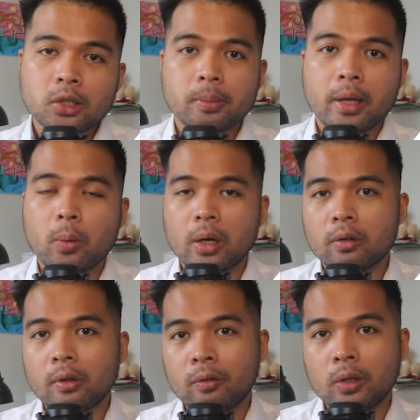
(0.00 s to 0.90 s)
to be
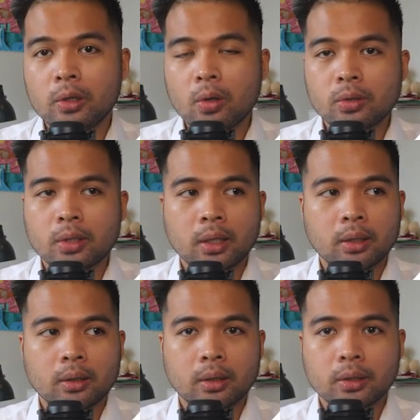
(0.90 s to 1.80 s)
aware of if you're
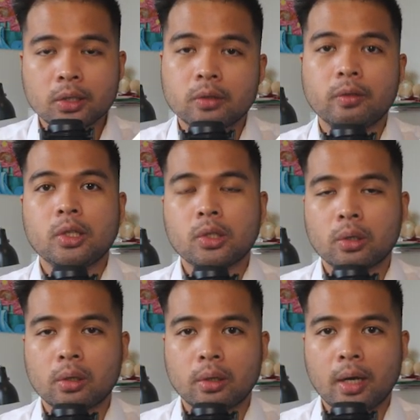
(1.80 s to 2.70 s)
using uh, this
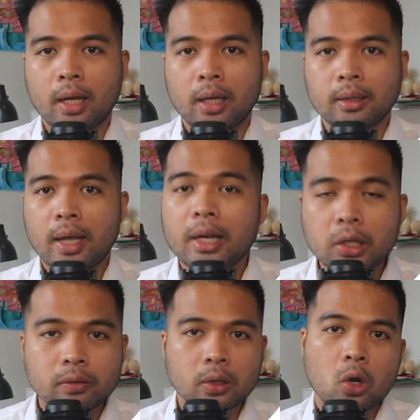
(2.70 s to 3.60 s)
feature and
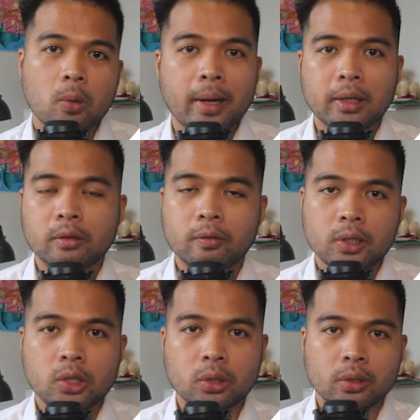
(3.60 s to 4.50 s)
any of the Copilot
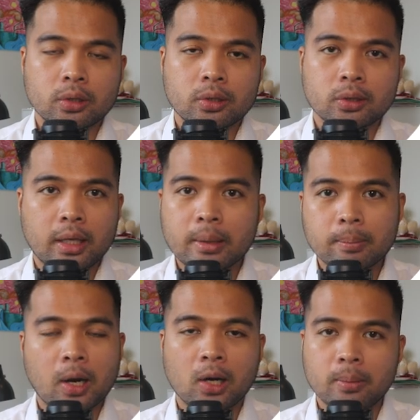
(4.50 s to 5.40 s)
features
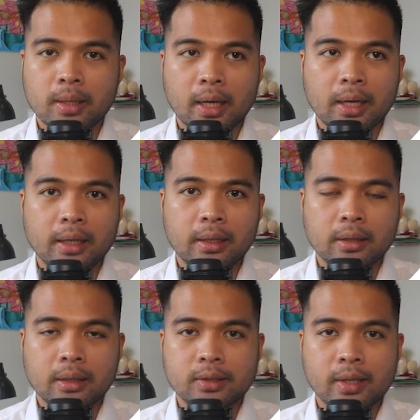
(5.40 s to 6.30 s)
in Power
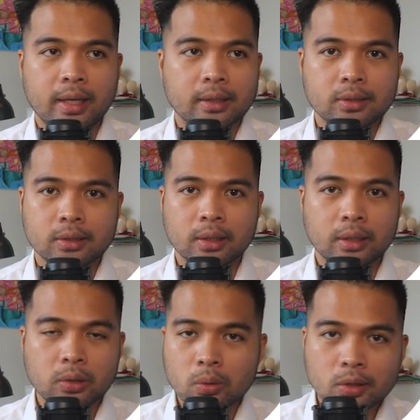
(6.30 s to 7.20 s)
BI is that uh,
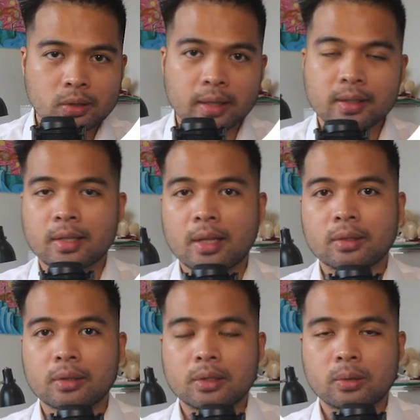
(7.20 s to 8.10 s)
it uses data
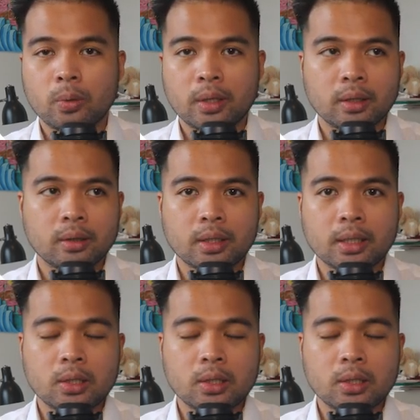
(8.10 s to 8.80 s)
centers within the